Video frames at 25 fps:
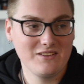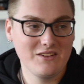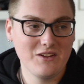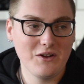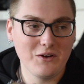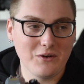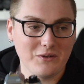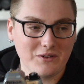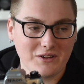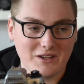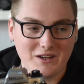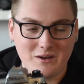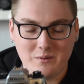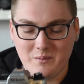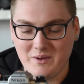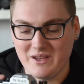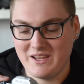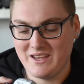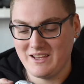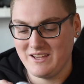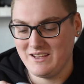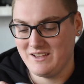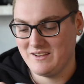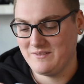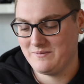not going to
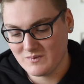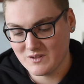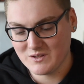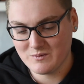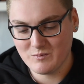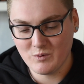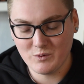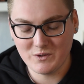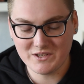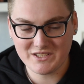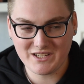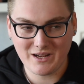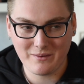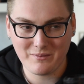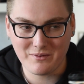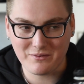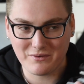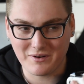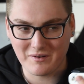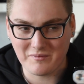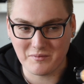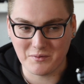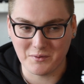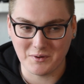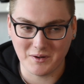be the smallest camera
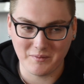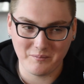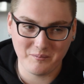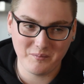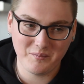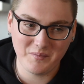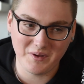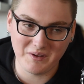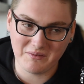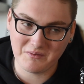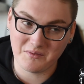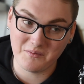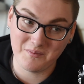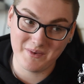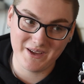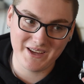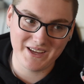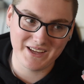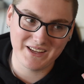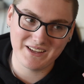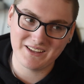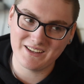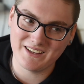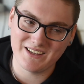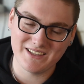for everyone, but for
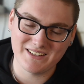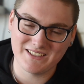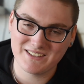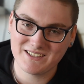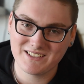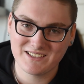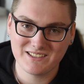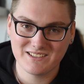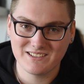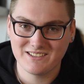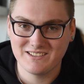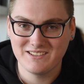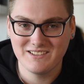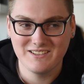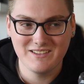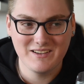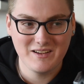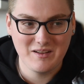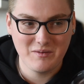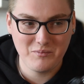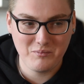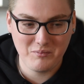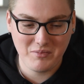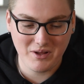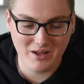me, it's
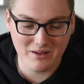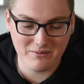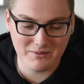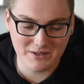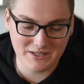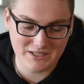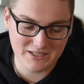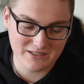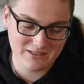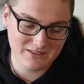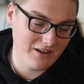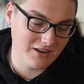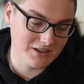perfect.